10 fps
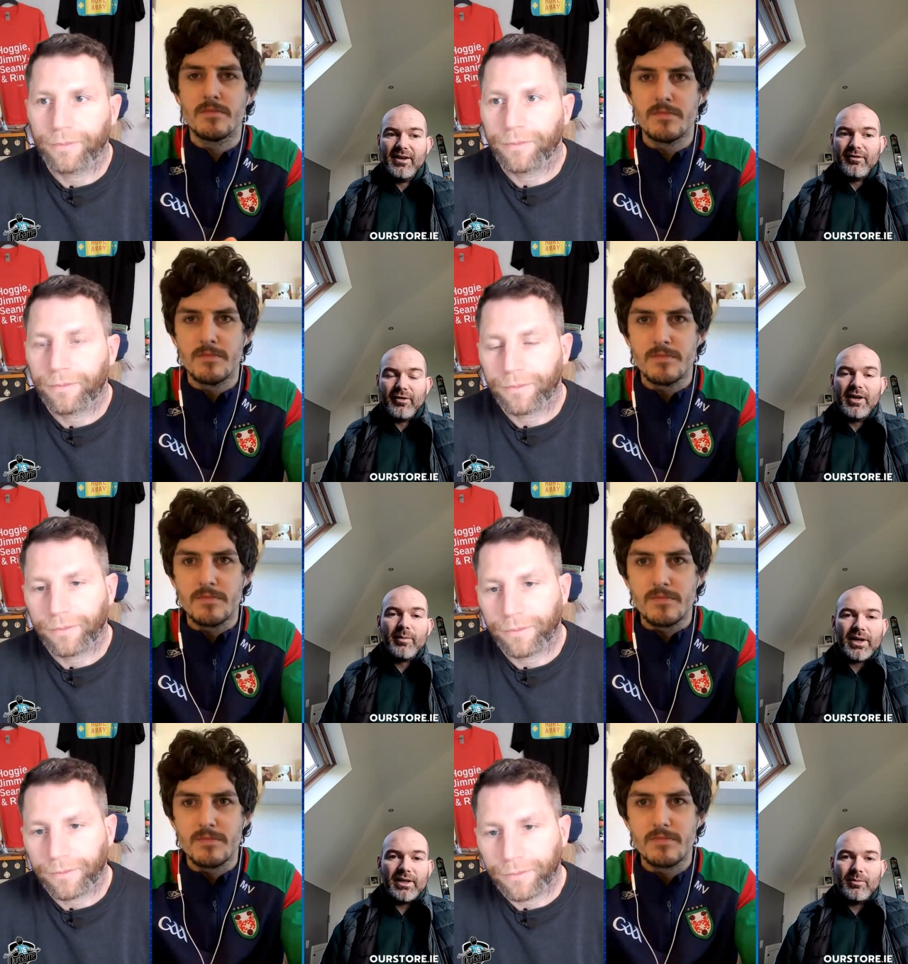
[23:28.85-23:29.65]
Speaker 1: for
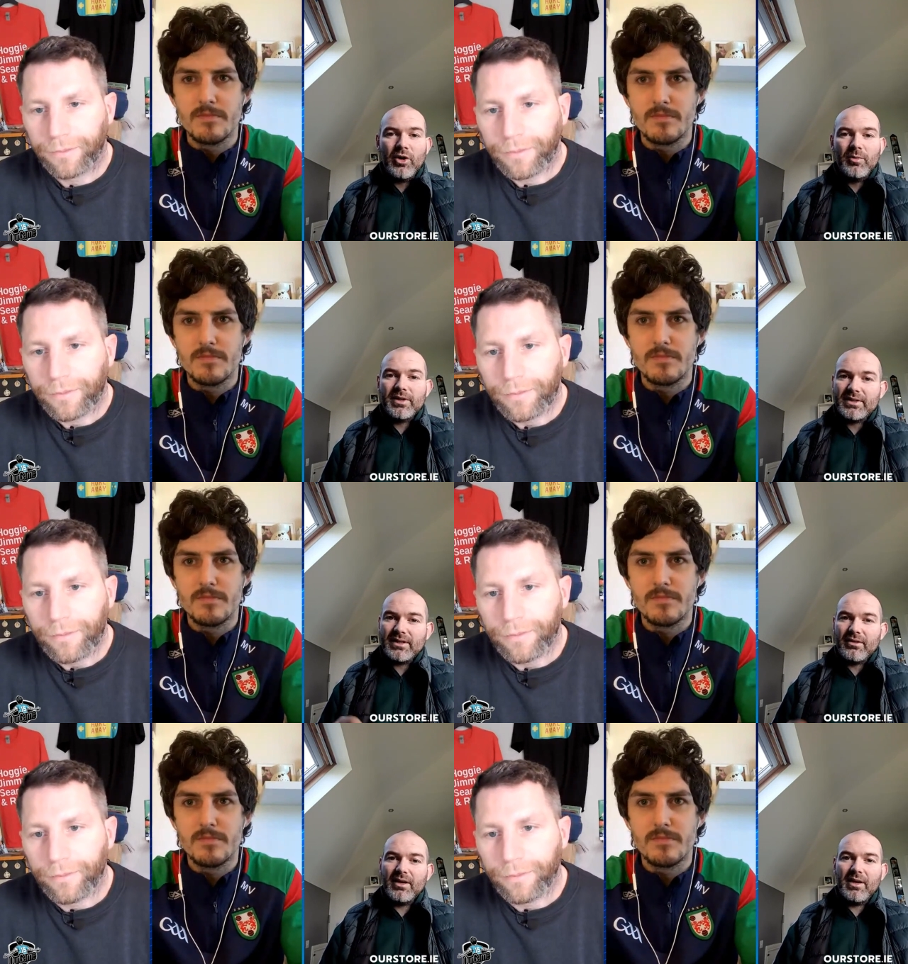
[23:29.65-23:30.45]
Limerick at the moment is that
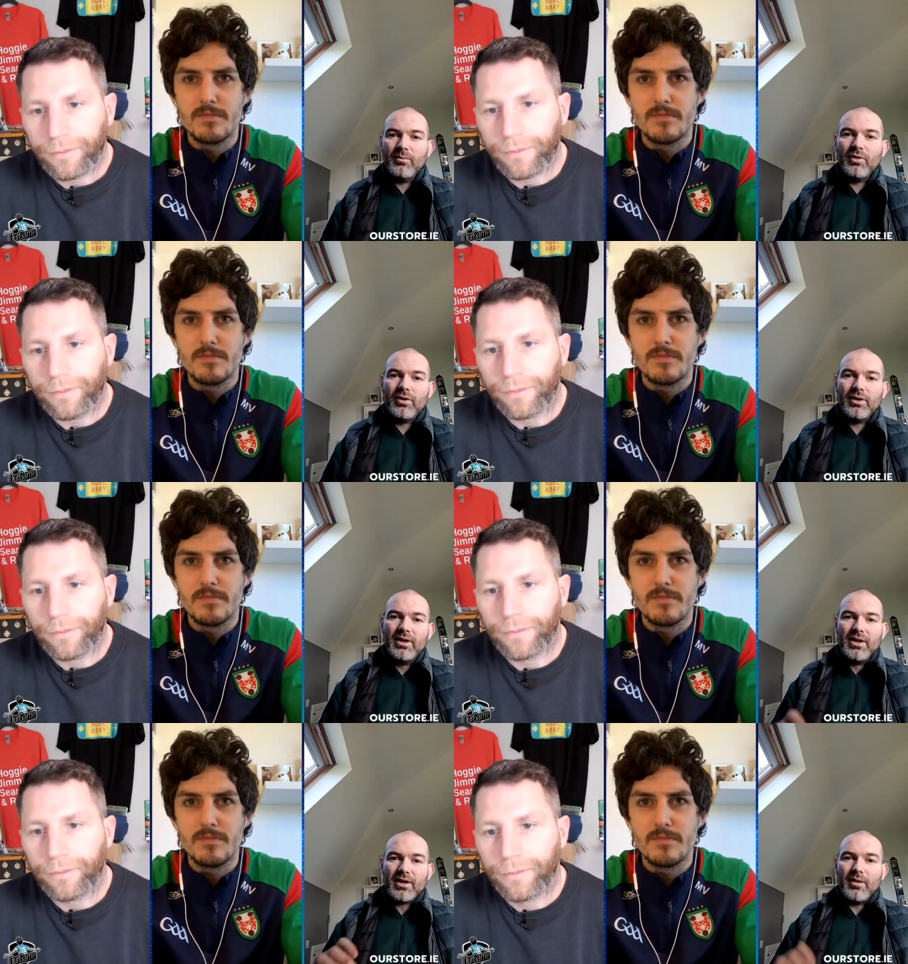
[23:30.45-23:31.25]
they're a lot more
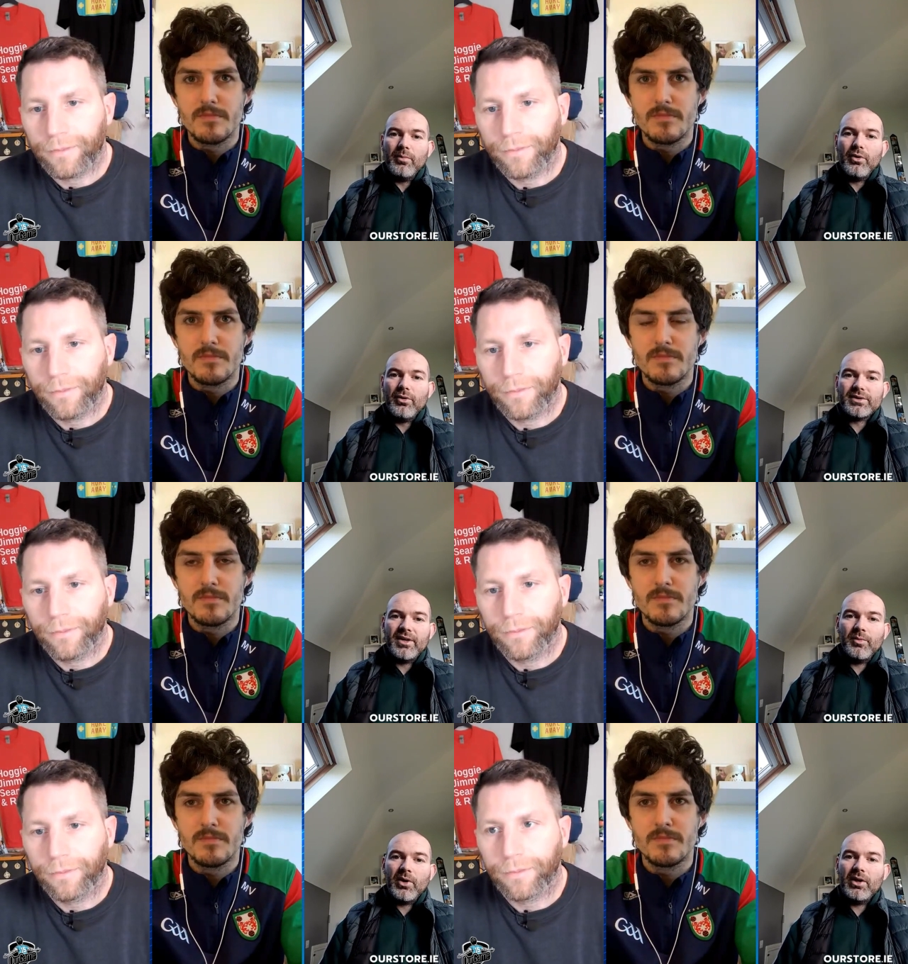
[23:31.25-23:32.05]
composed on
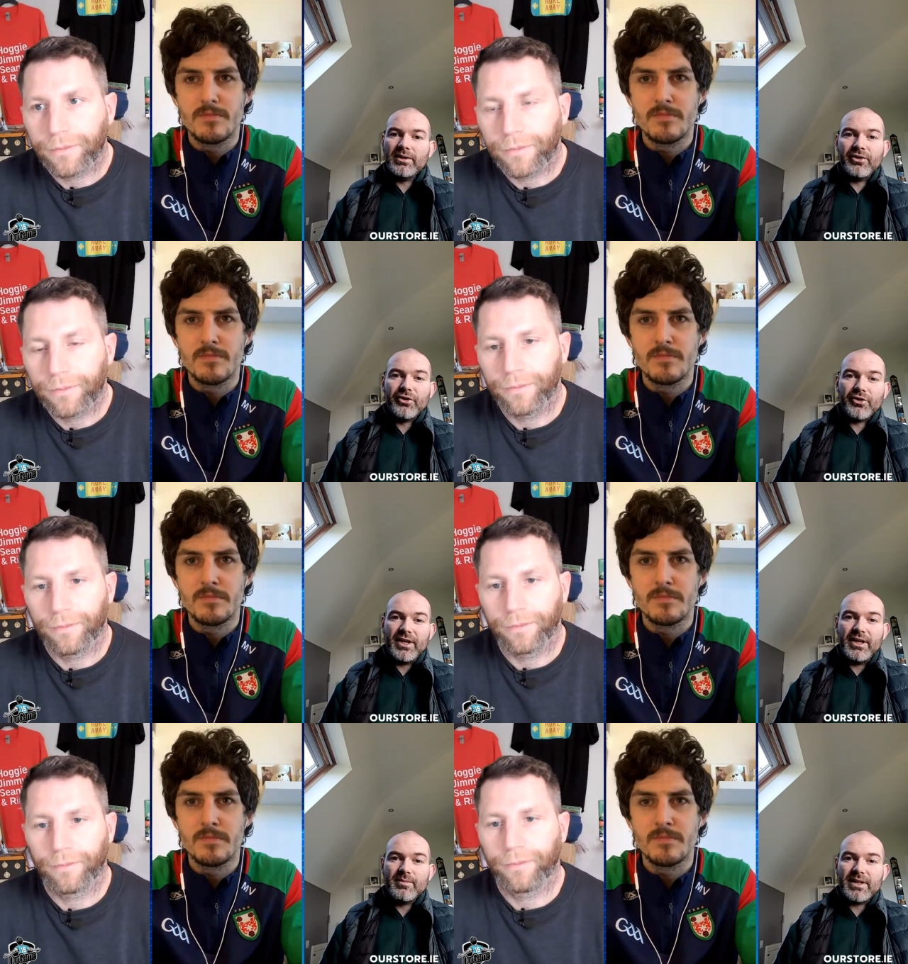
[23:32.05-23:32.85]
the ball than other
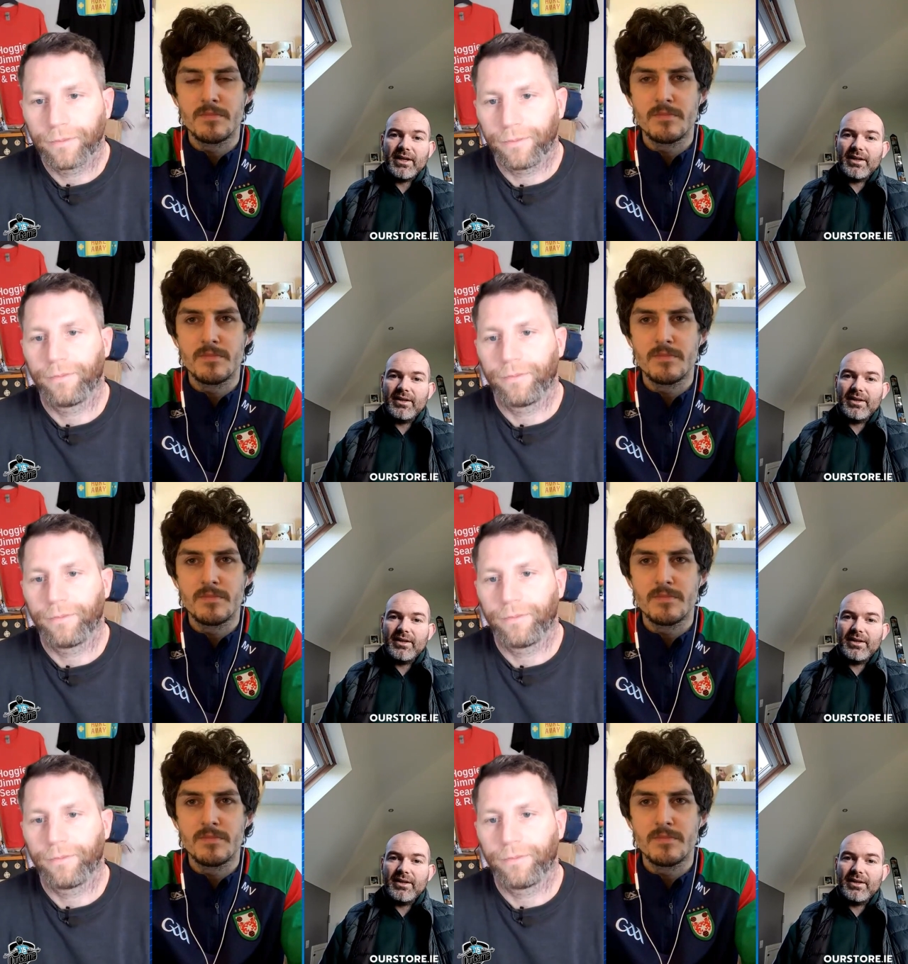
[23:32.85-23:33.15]
teams like and